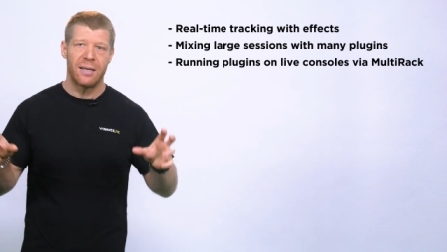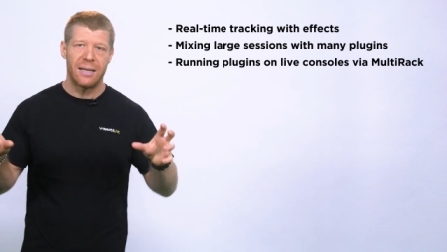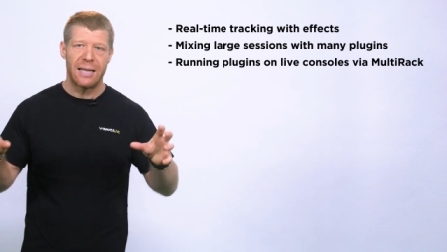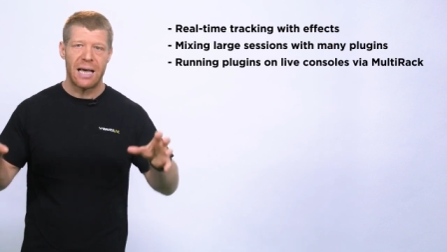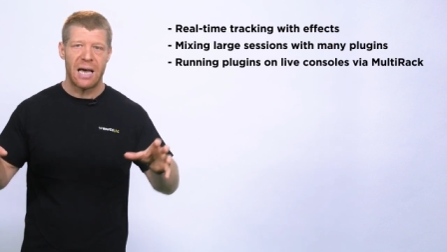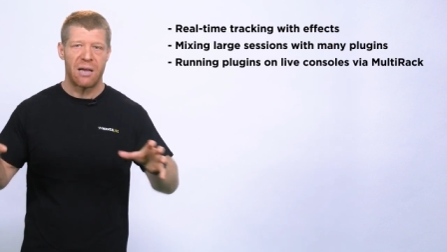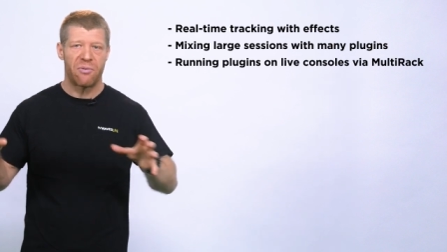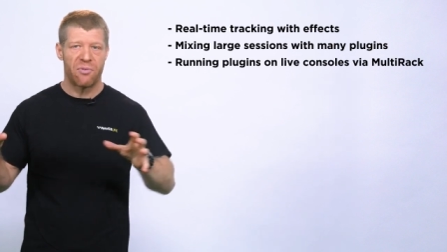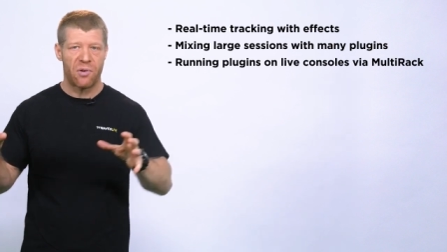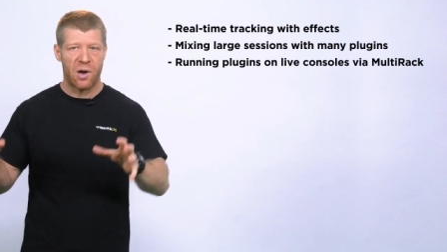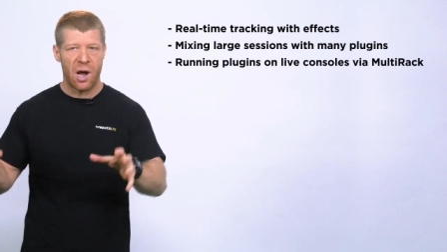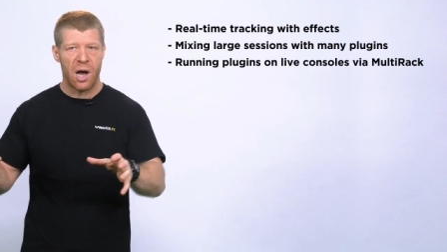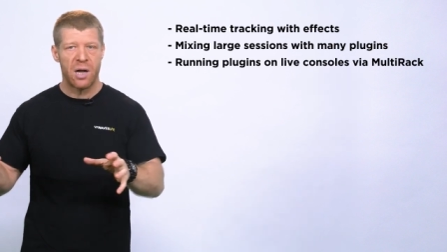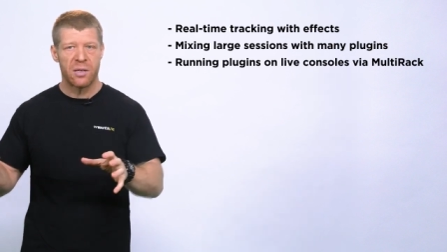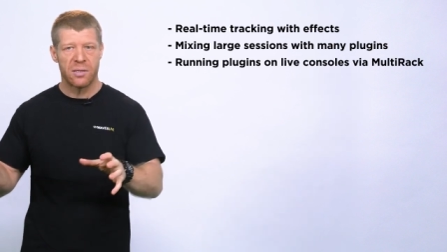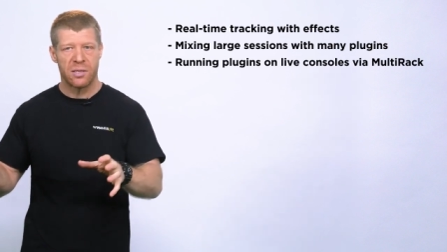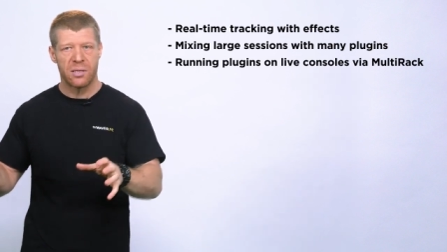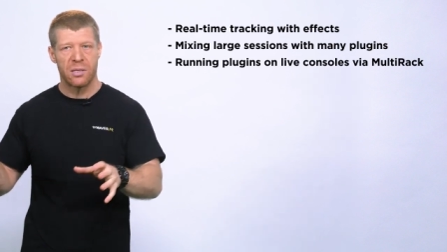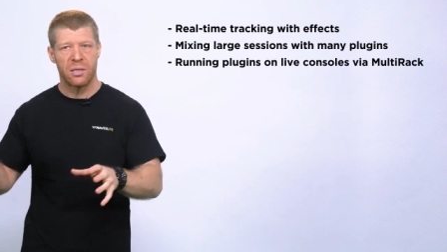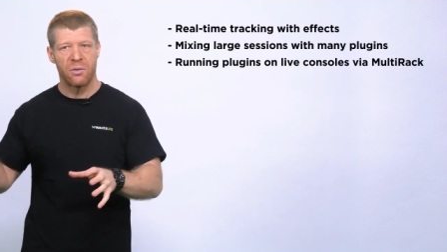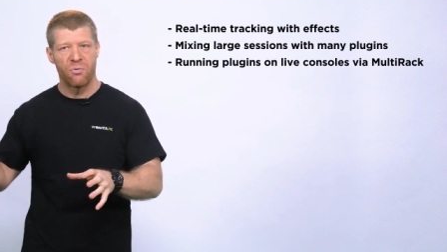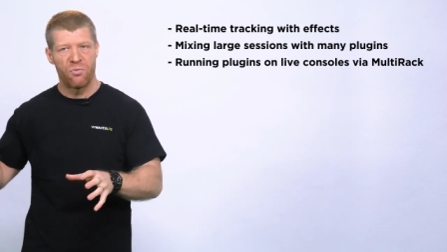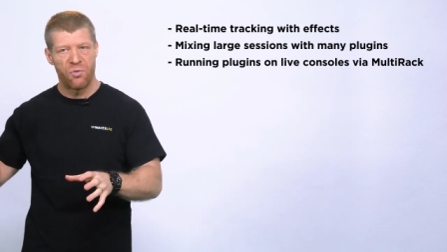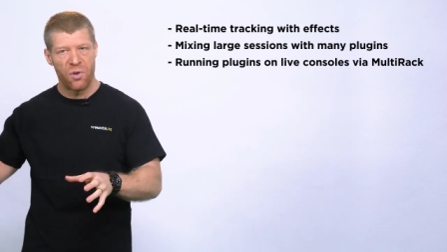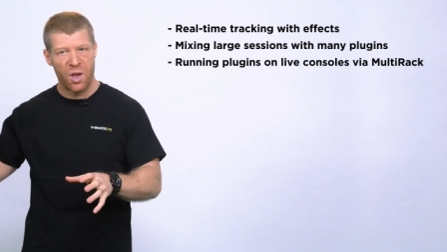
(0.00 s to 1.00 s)
live
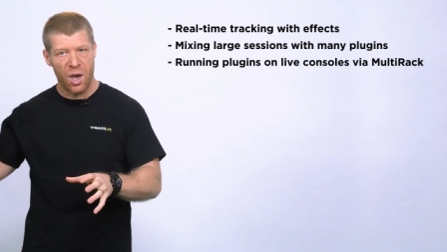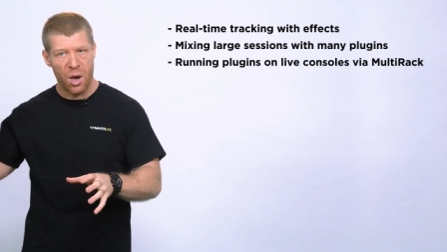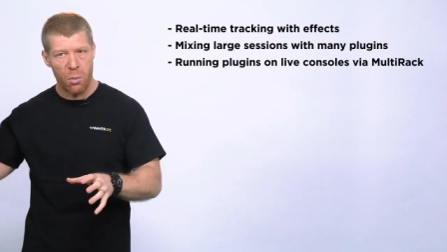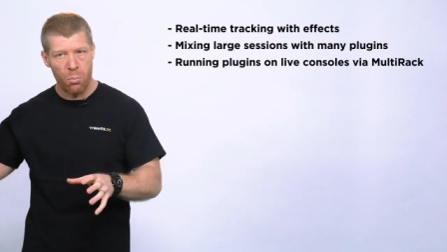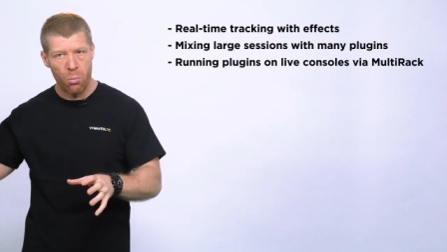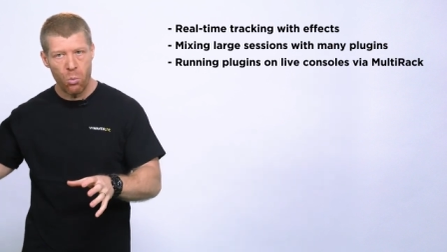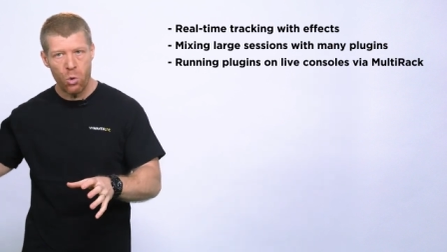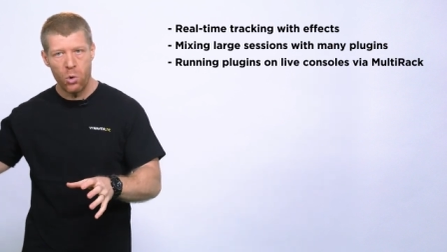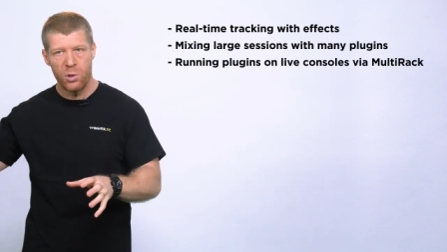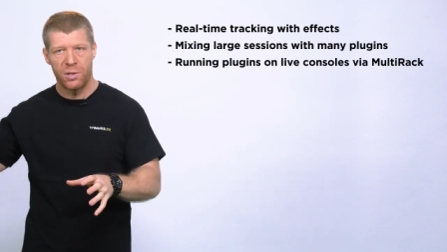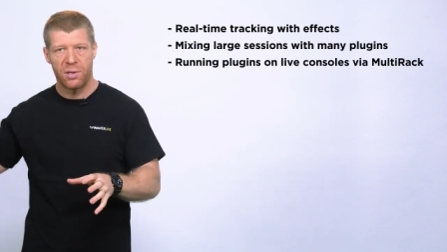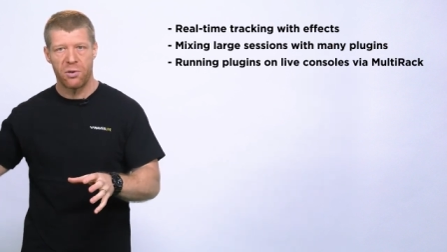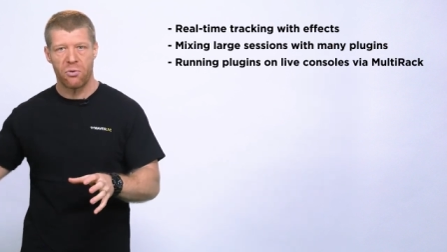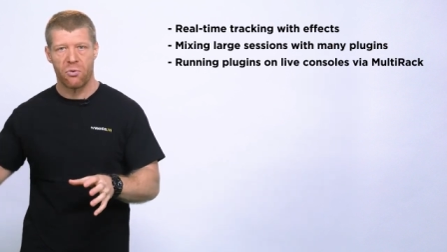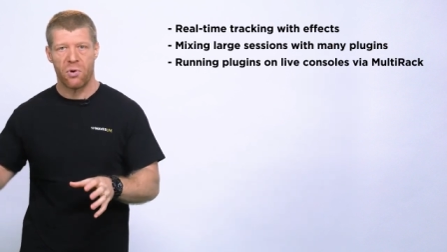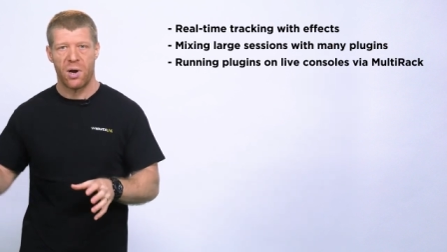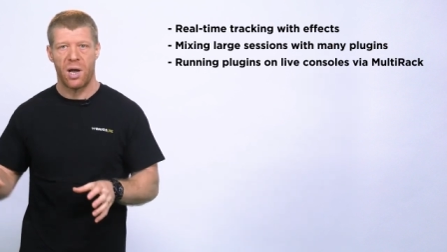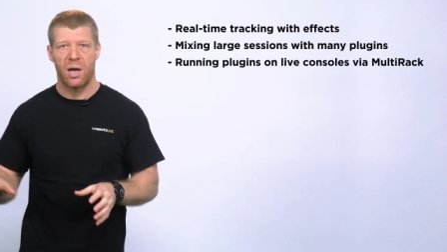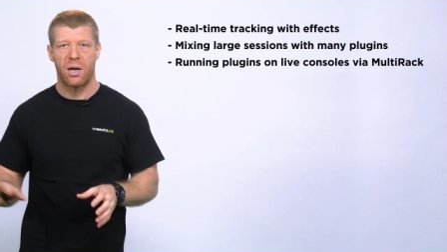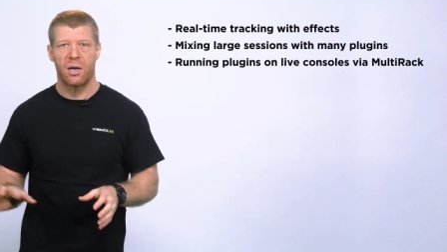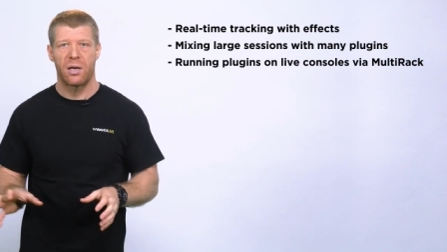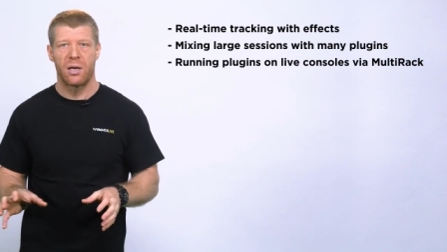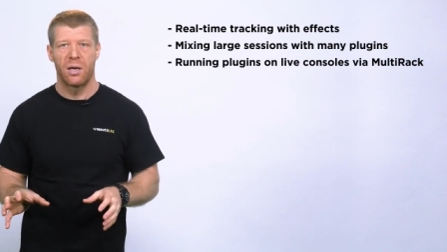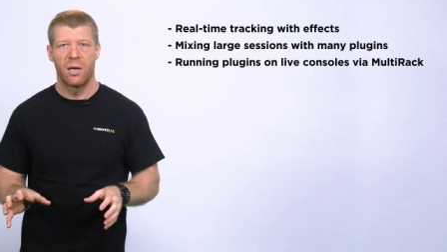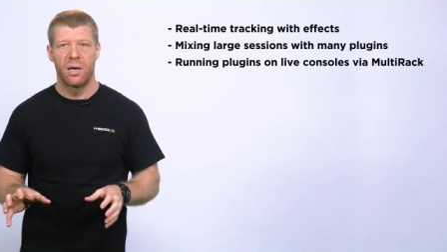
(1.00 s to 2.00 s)
console via
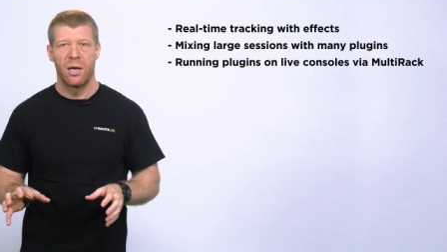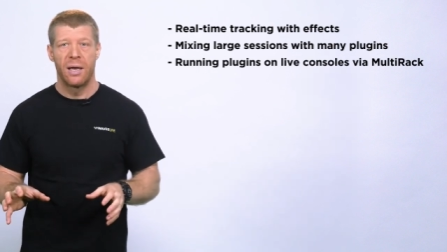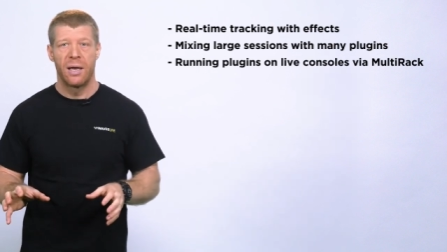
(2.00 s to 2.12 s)
multi-rack,